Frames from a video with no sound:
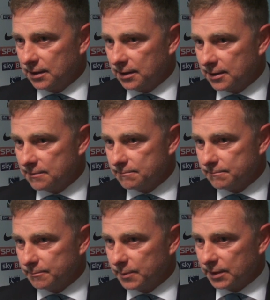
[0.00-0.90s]

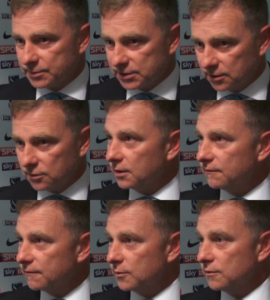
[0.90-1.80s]
But I'm still
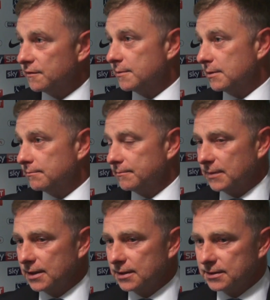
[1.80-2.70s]
looking for more from him,
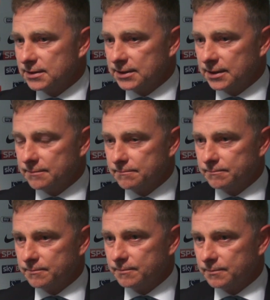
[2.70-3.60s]
and
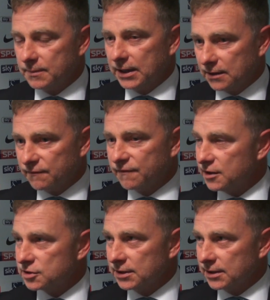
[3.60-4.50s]
he can
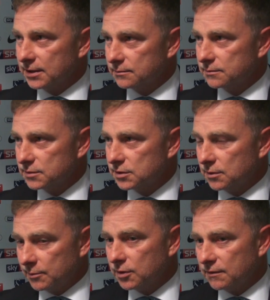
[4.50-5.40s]
finish like that.
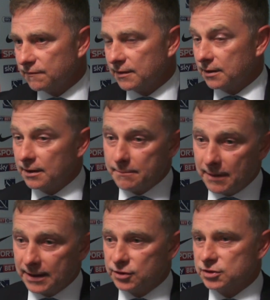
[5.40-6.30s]
So I'm looking for that, and that
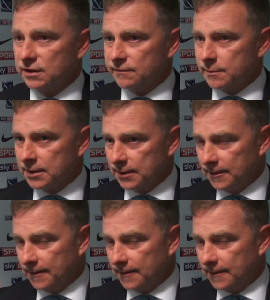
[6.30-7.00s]
might just give him a